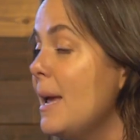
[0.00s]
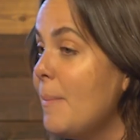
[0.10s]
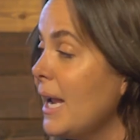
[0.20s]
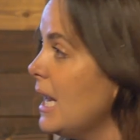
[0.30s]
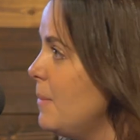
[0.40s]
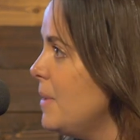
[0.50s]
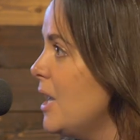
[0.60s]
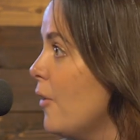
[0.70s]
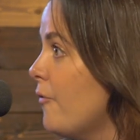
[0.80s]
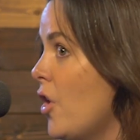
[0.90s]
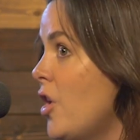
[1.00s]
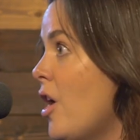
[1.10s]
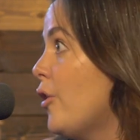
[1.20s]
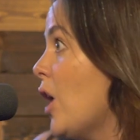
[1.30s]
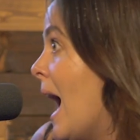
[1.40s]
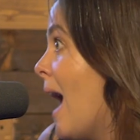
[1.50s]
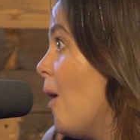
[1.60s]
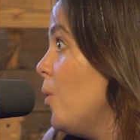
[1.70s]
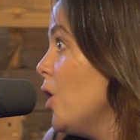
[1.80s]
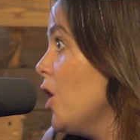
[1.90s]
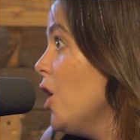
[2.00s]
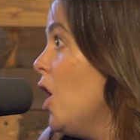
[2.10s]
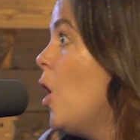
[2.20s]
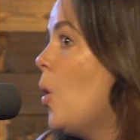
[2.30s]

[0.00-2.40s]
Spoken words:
Am I going to be here for another hour?